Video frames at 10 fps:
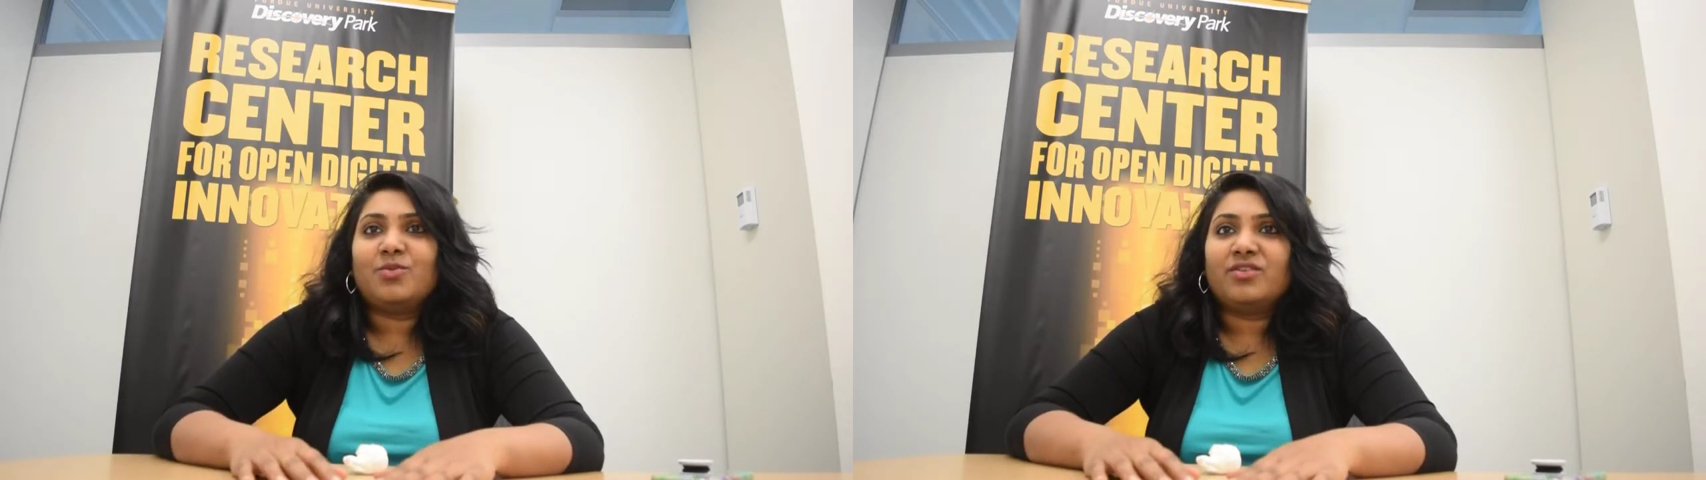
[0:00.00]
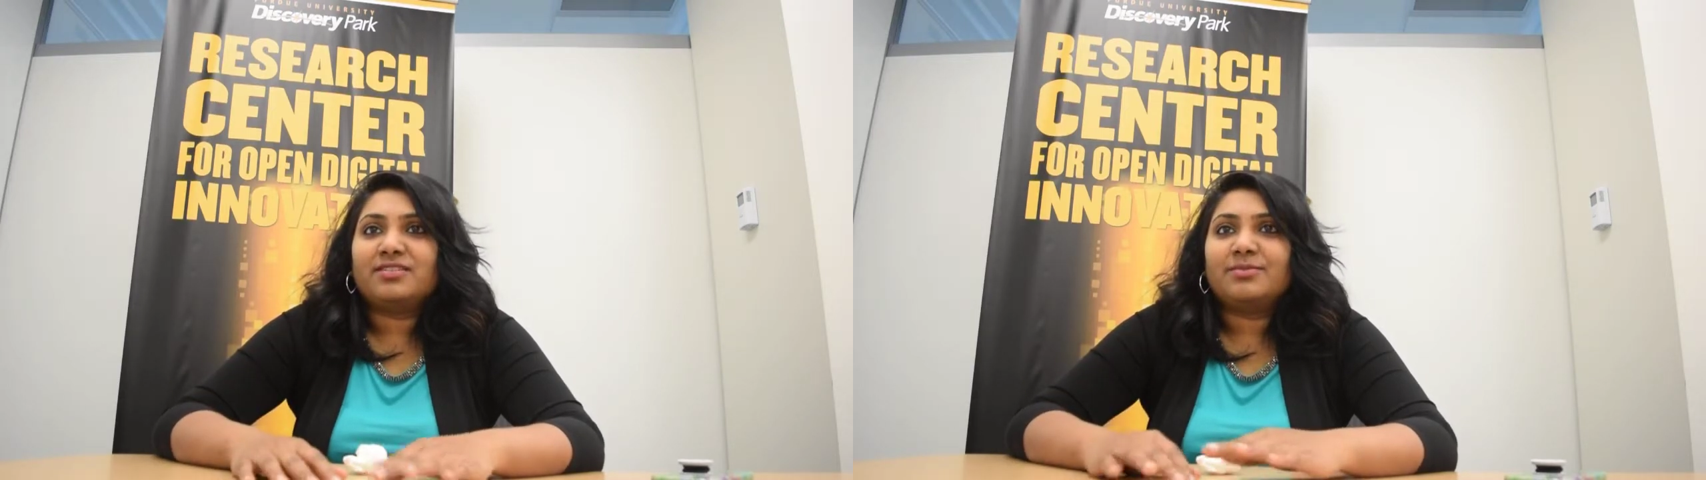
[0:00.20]

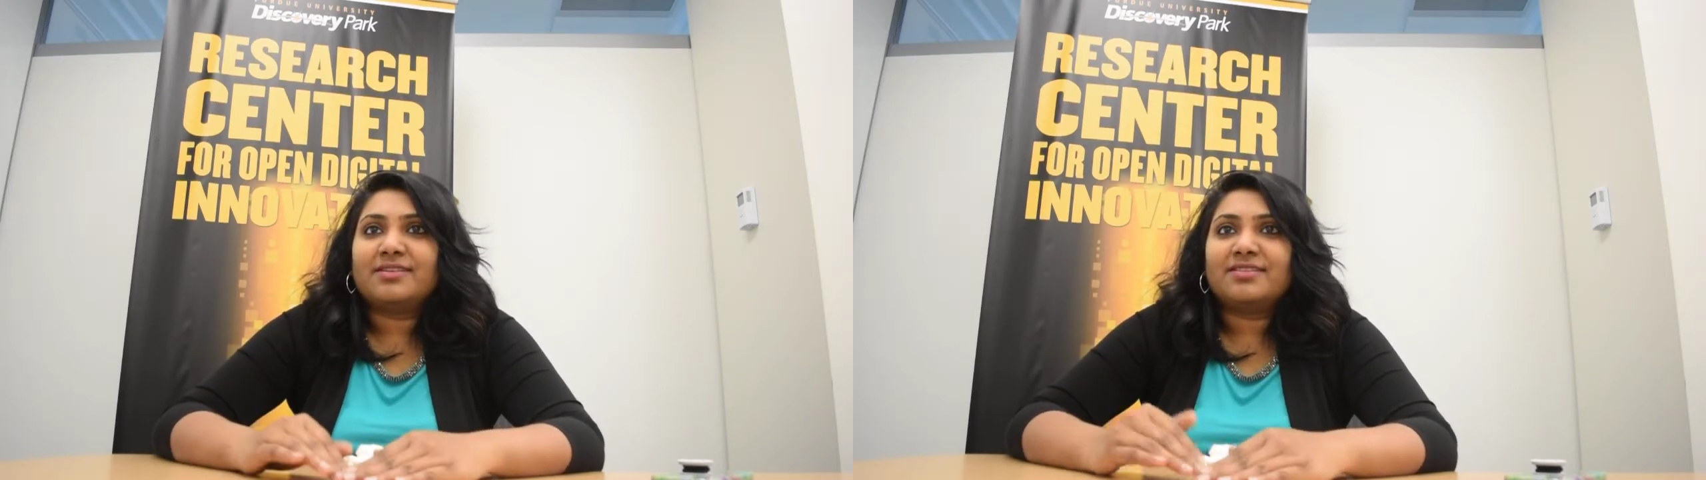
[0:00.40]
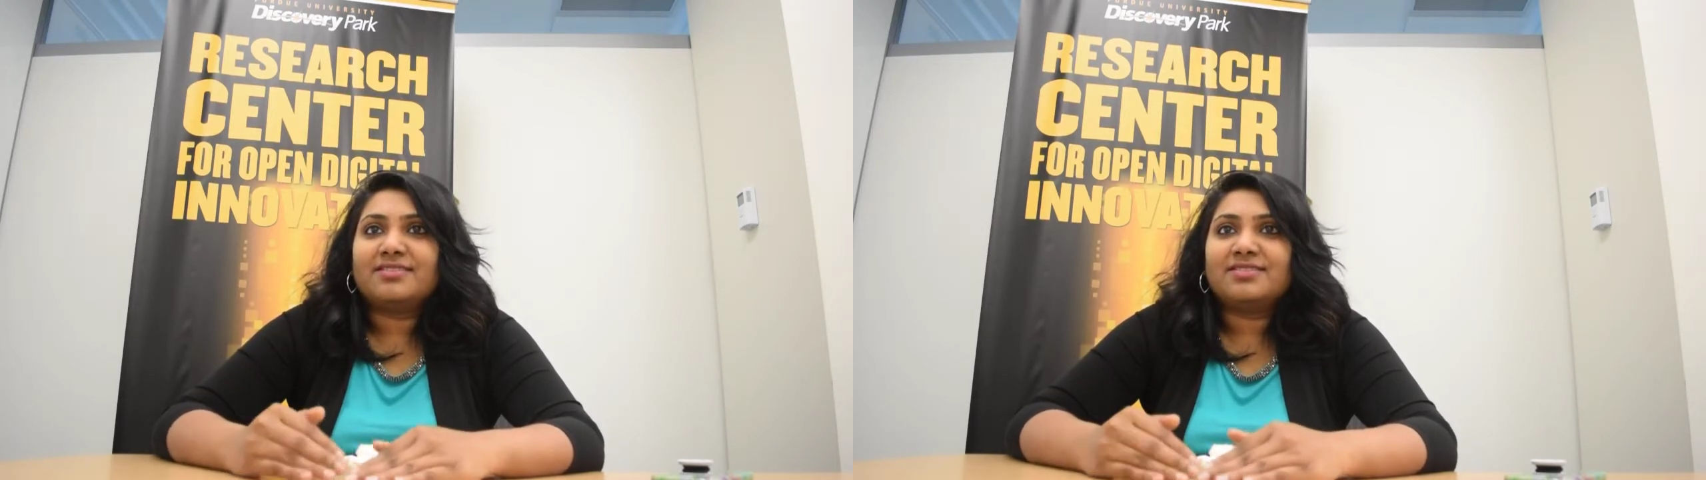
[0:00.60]
more
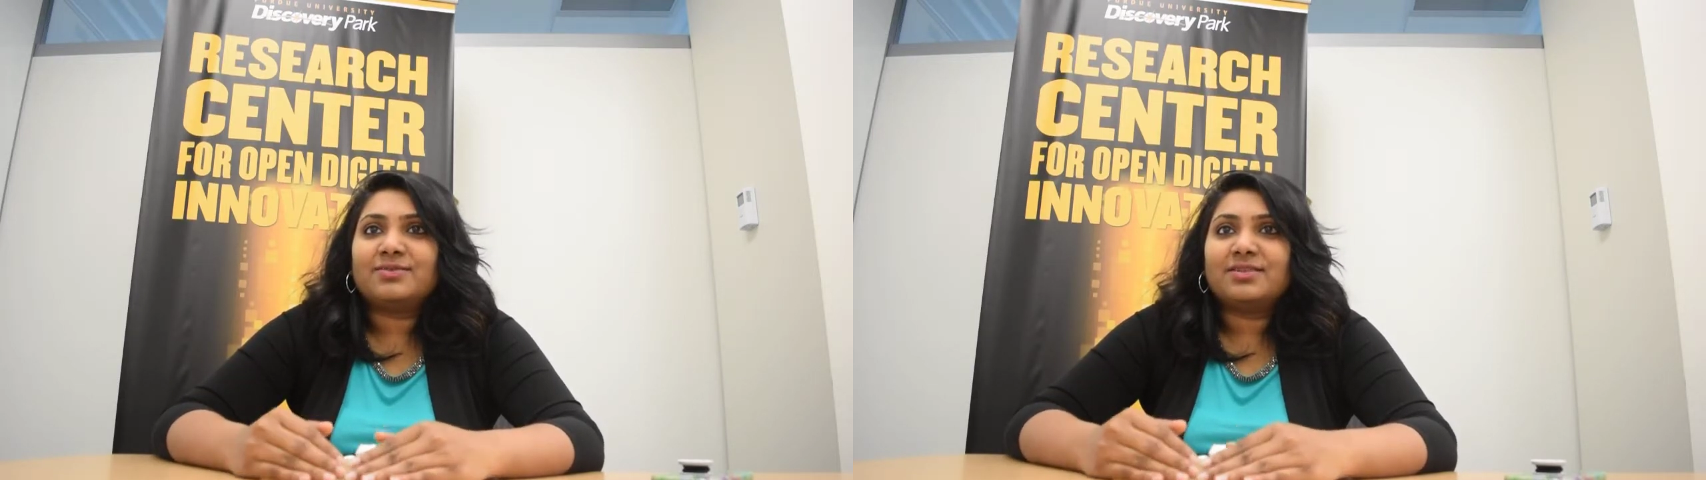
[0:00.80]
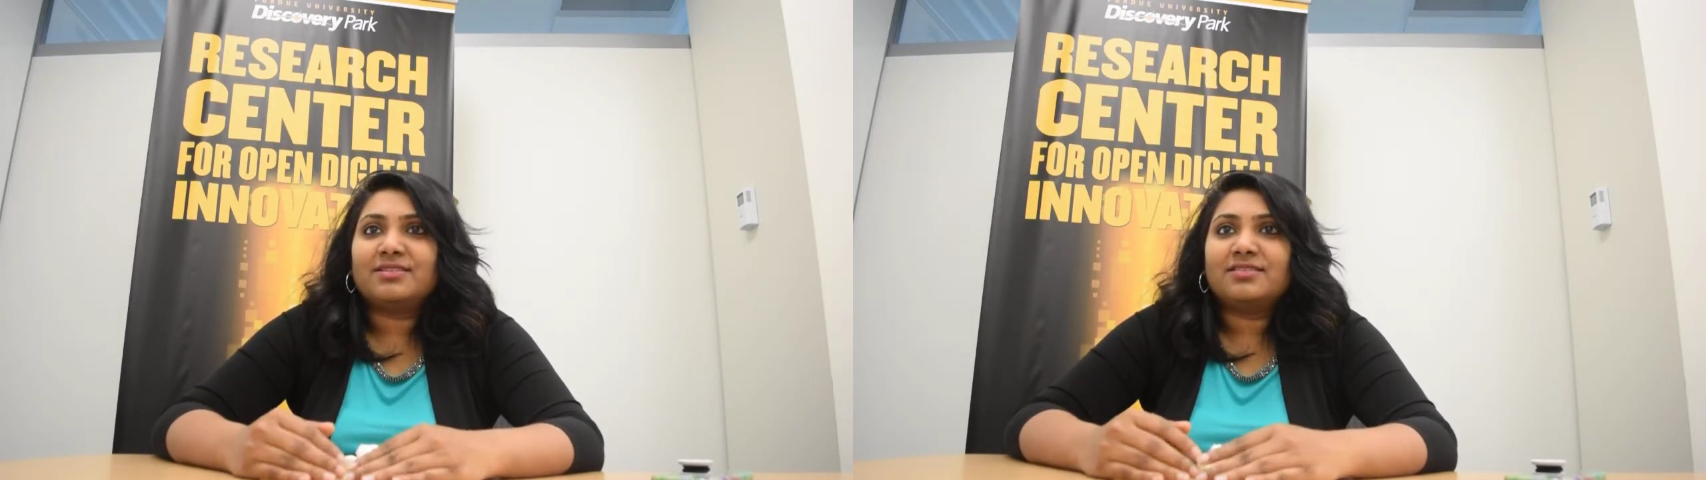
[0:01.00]

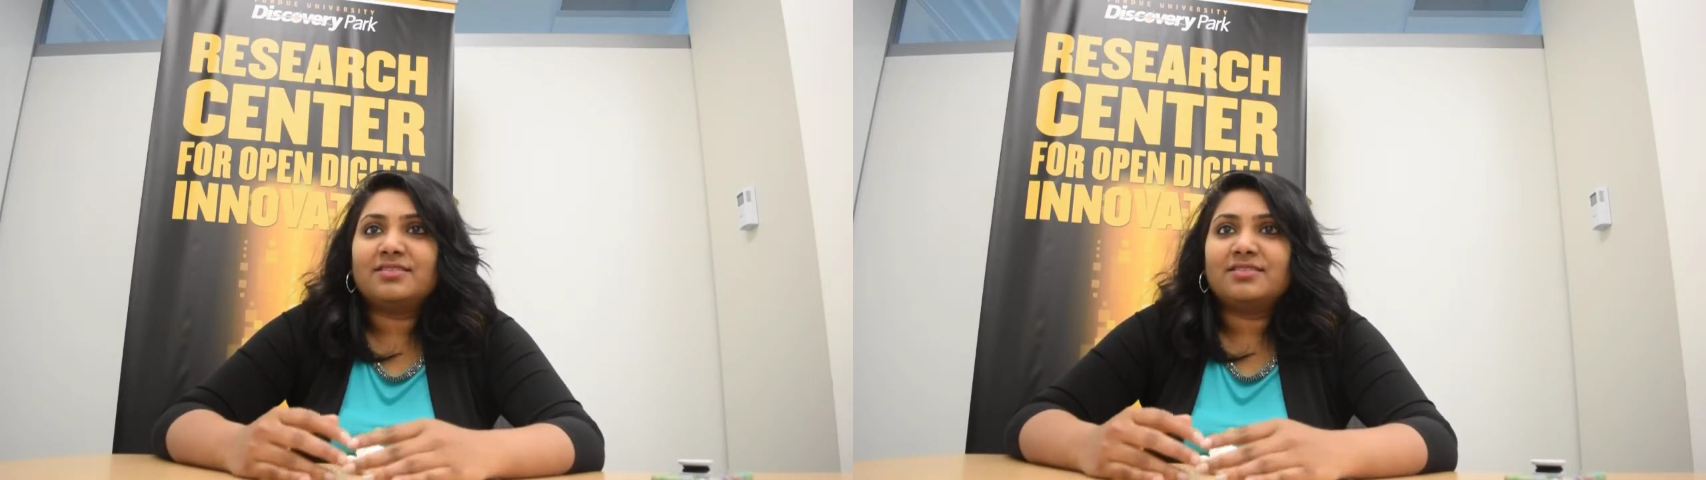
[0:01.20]
experience with